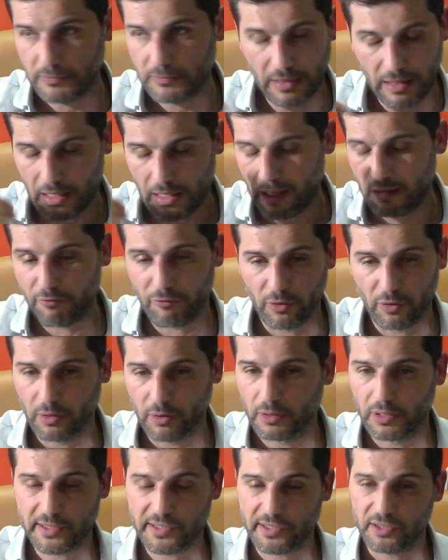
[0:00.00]

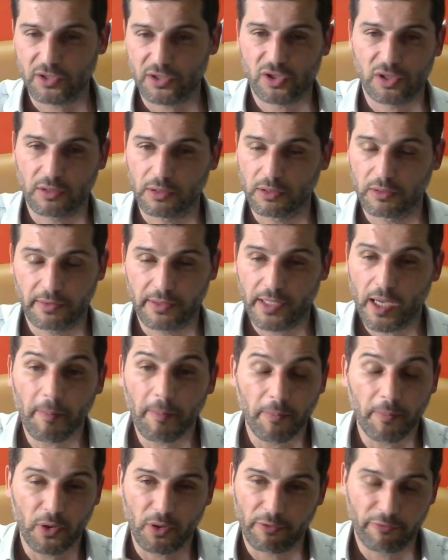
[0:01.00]
level, a certain
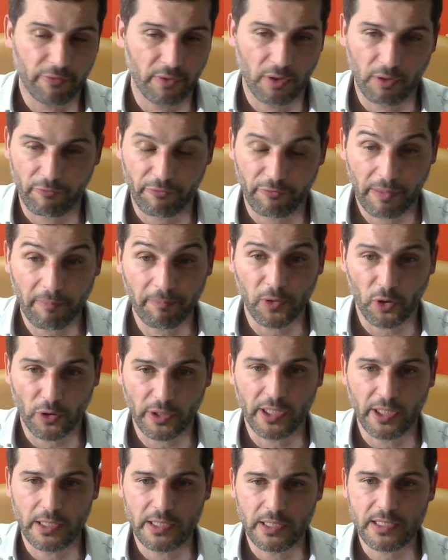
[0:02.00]
number of, of
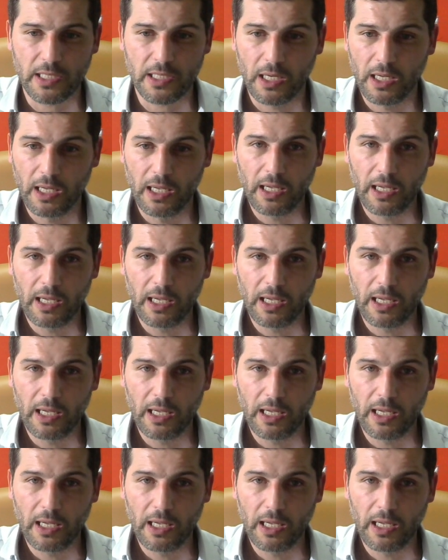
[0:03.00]
employees,